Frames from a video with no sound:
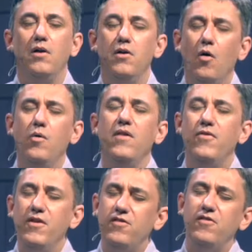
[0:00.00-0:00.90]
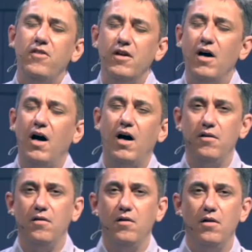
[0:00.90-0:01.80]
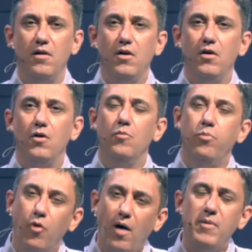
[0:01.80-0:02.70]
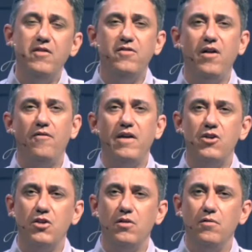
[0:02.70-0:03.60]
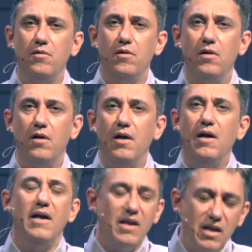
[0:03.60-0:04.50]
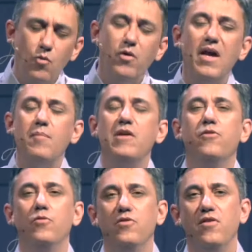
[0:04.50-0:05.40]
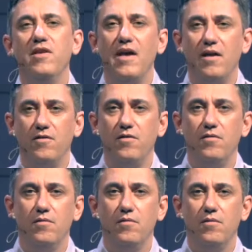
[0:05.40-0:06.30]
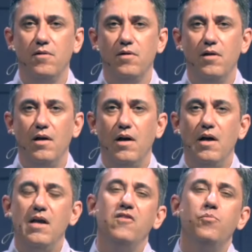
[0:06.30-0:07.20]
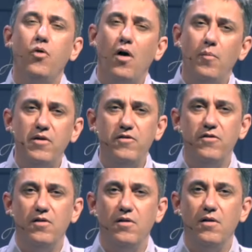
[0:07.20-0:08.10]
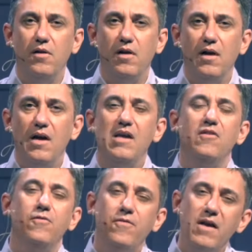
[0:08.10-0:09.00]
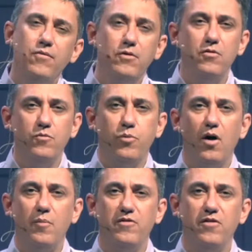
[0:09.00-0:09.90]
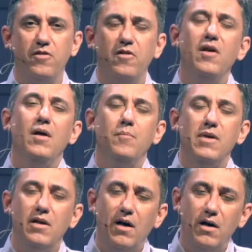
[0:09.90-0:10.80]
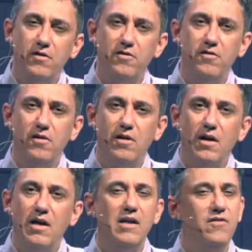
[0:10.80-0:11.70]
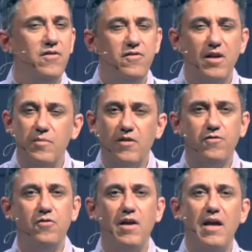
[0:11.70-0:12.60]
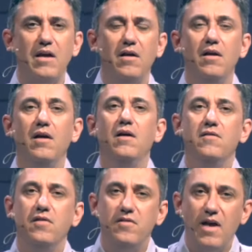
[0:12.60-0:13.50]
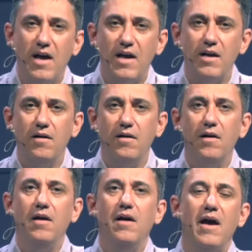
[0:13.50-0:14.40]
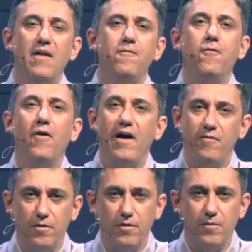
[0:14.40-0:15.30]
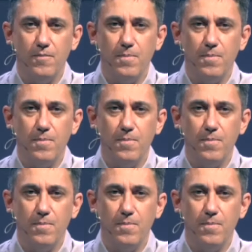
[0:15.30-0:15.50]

knowing that this is the God who brought me to salvation. He will get me through to the end. He has promised, He is faithful to His promises because He is the same yesterday, today, and forever.